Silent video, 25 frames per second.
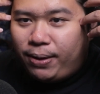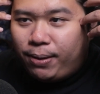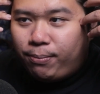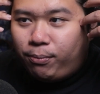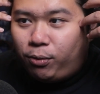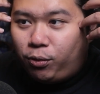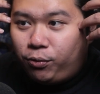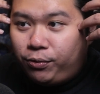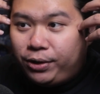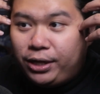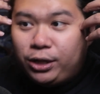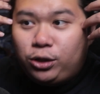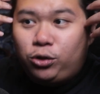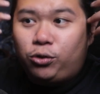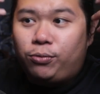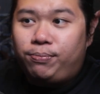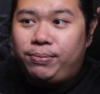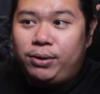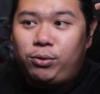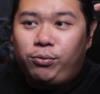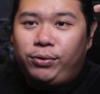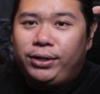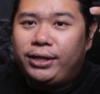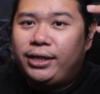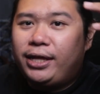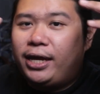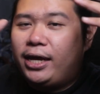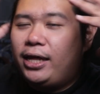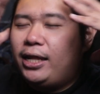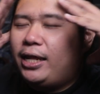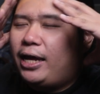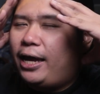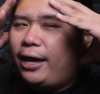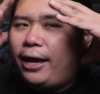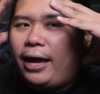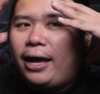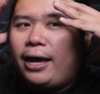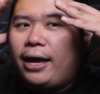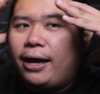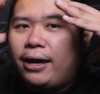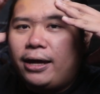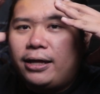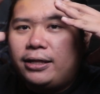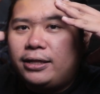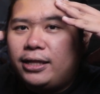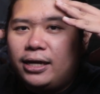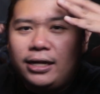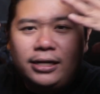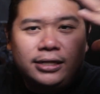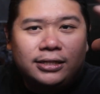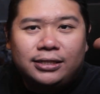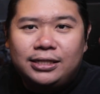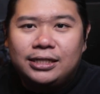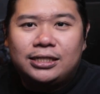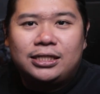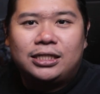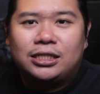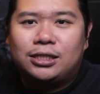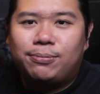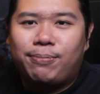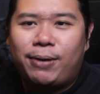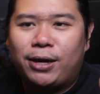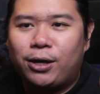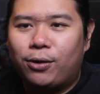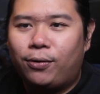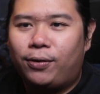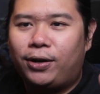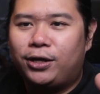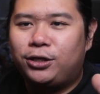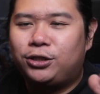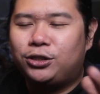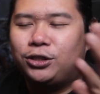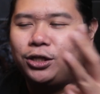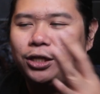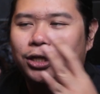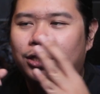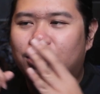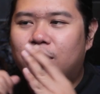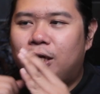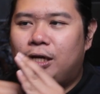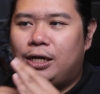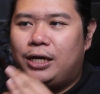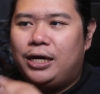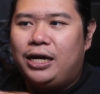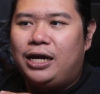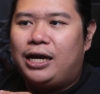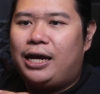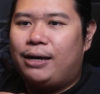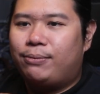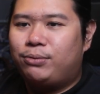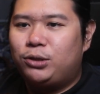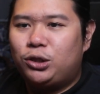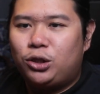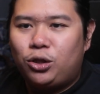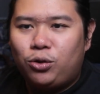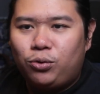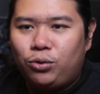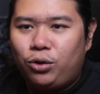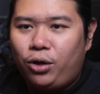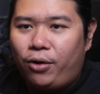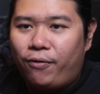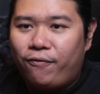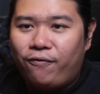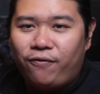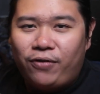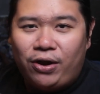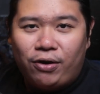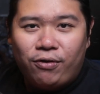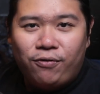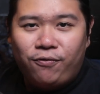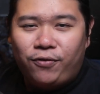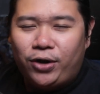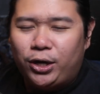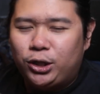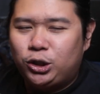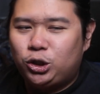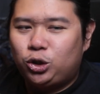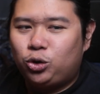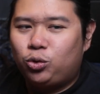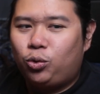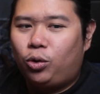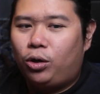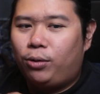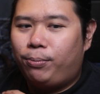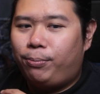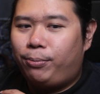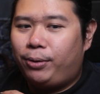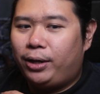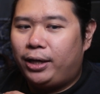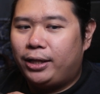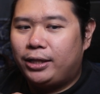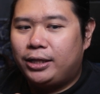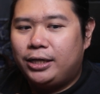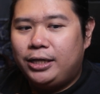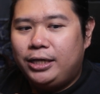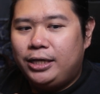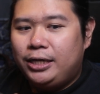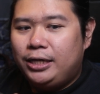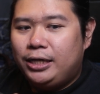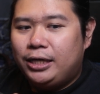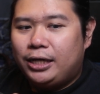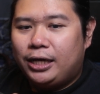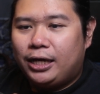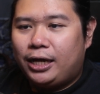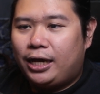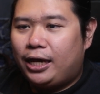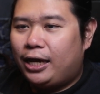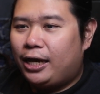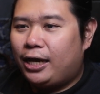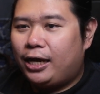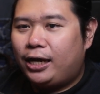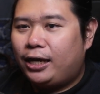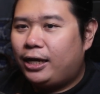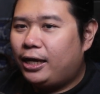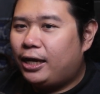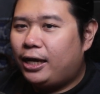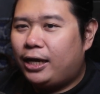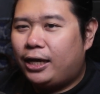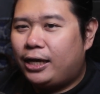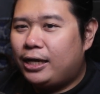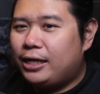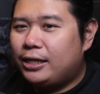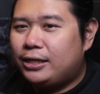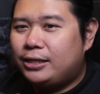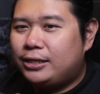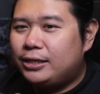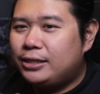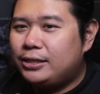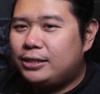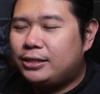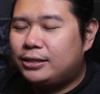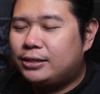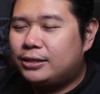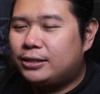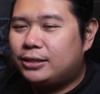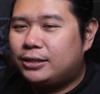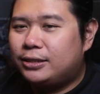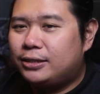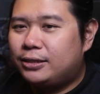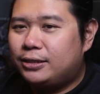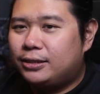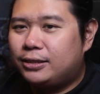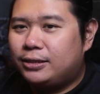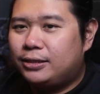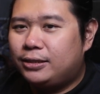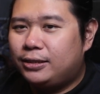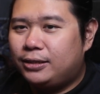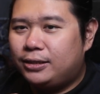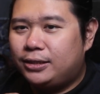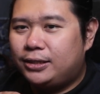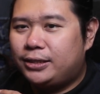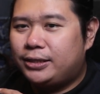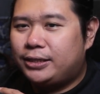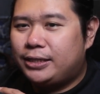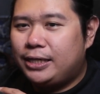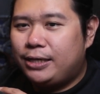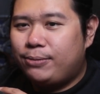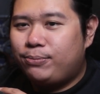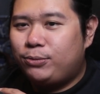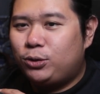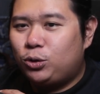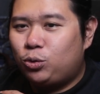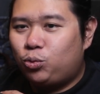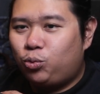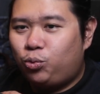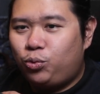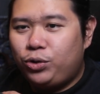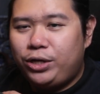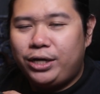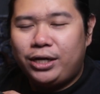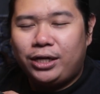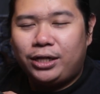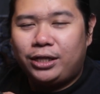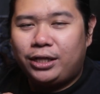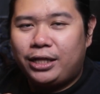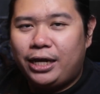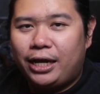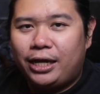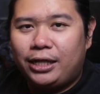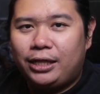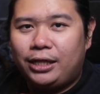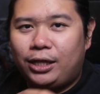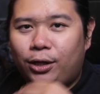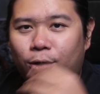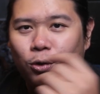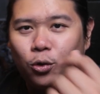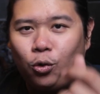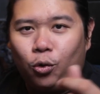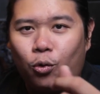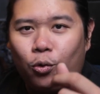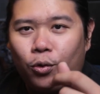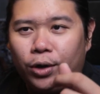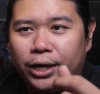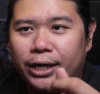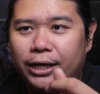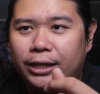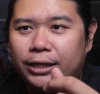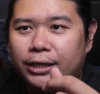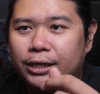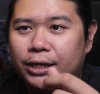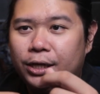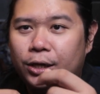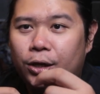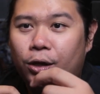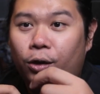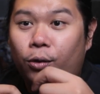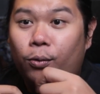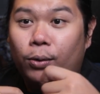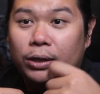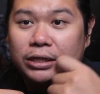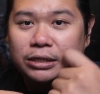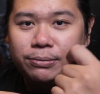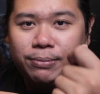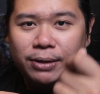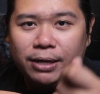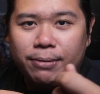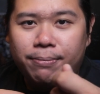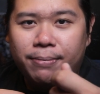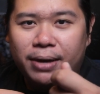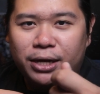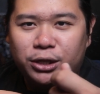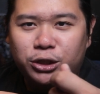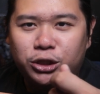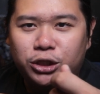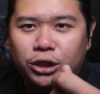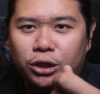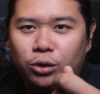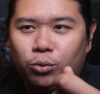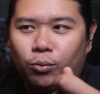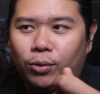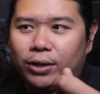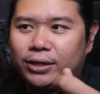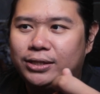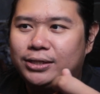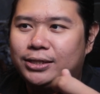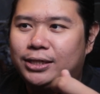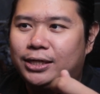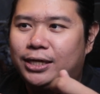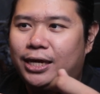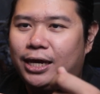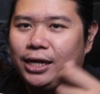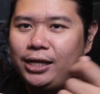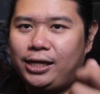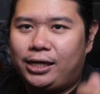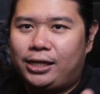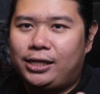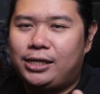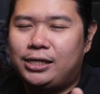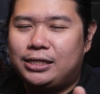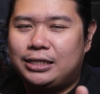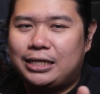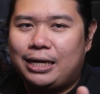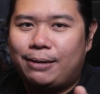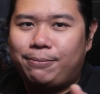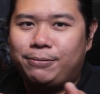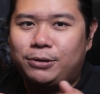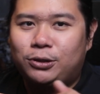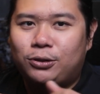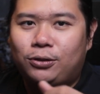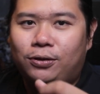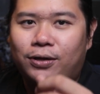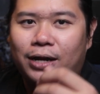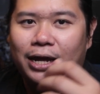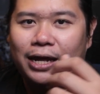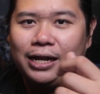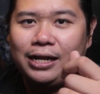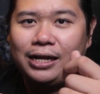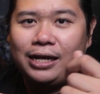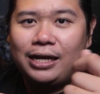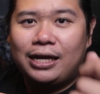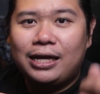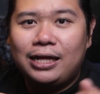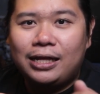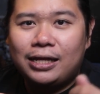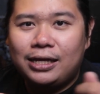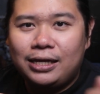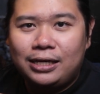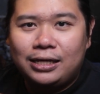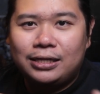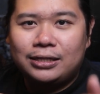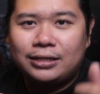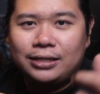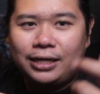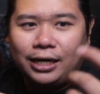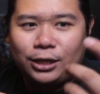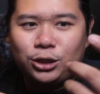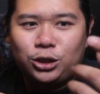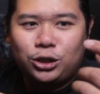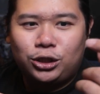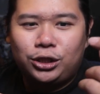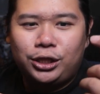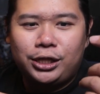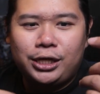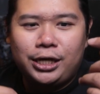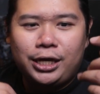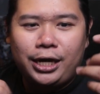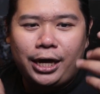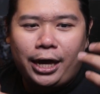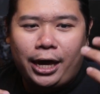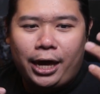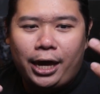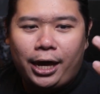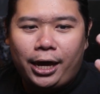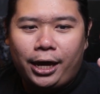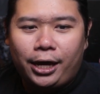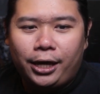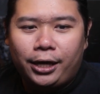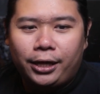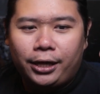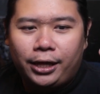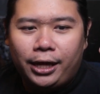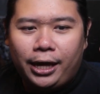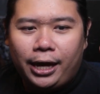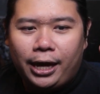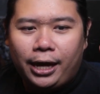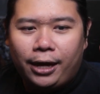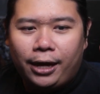memory to be retained. That is just a speculation. I'm still not very, very sure, but it just seems weird that the coin was being mentioned once again in this episode, and it is actually a